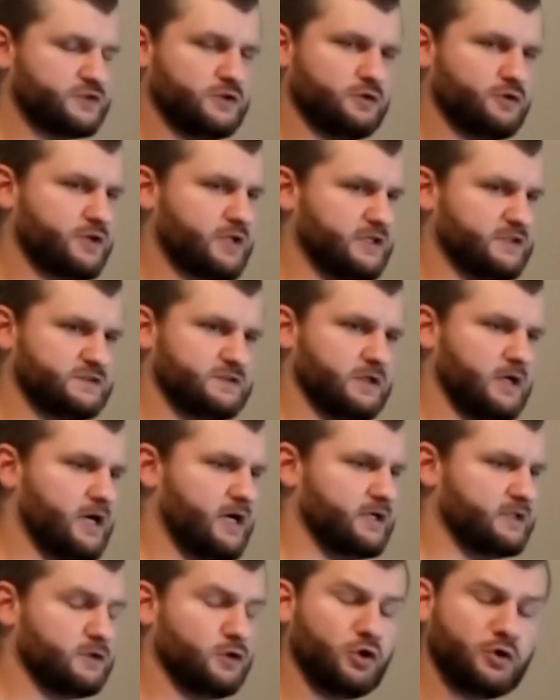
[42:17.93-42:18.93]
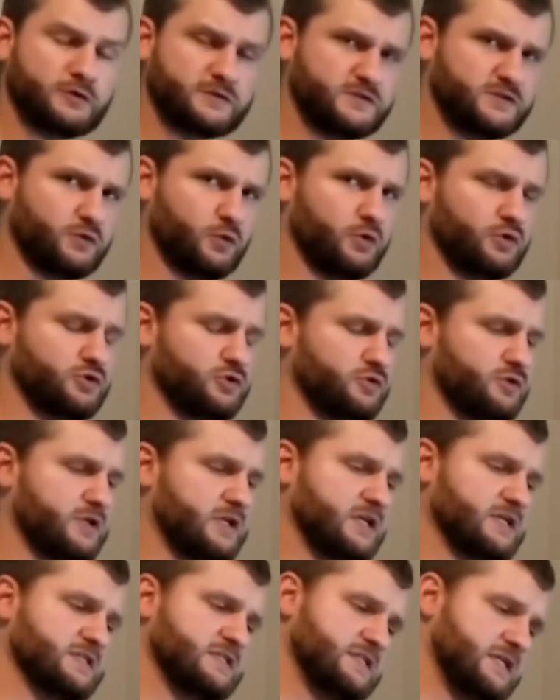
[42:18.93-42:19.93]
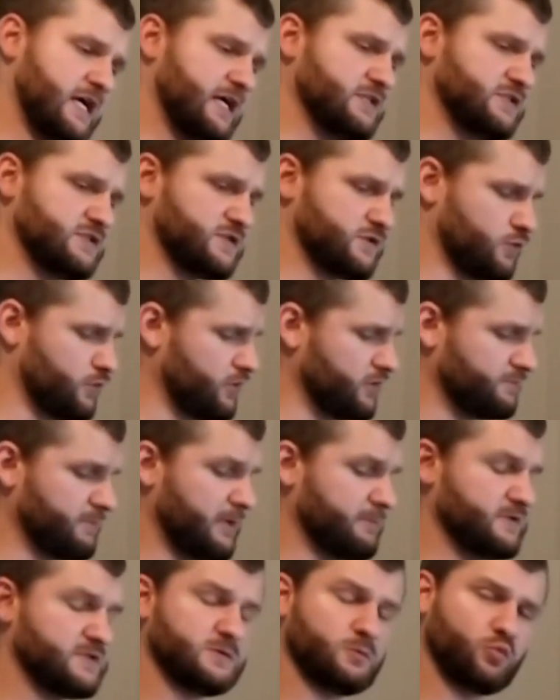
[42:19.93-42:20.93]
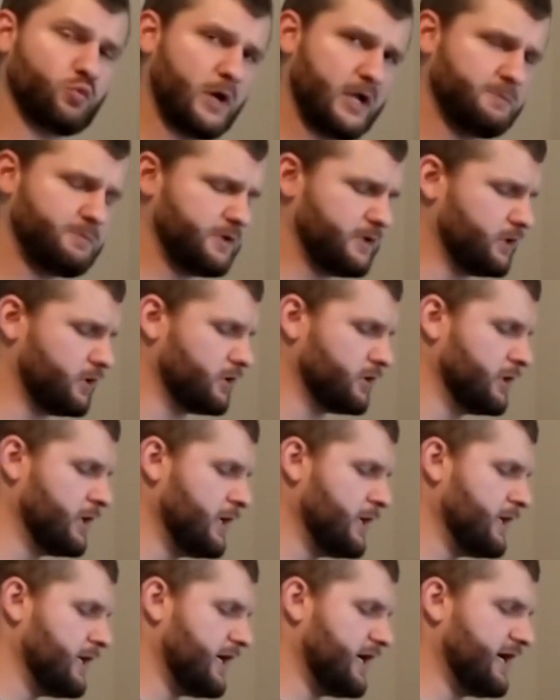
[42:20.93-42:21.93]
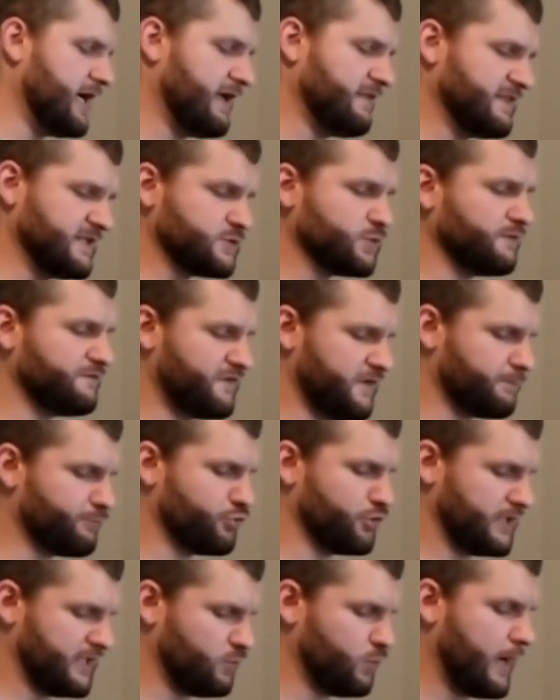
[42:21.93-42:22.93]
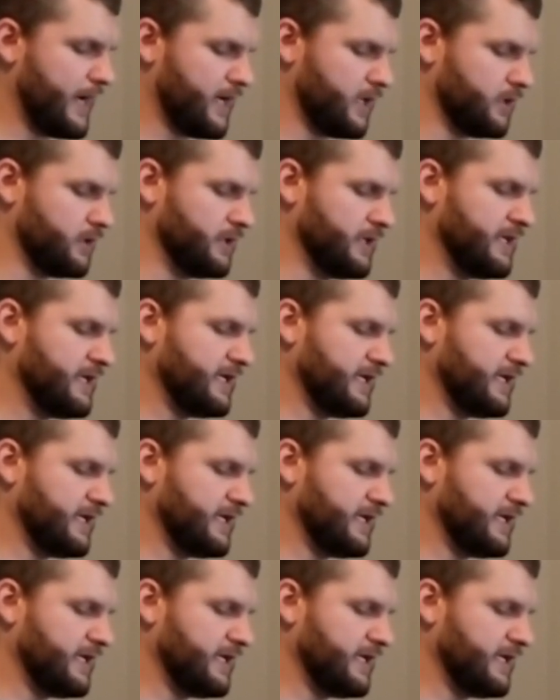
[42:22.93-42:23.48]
You're looking at long sword, you're looking at side sword, maybe some rapier, and this will fit pretty well.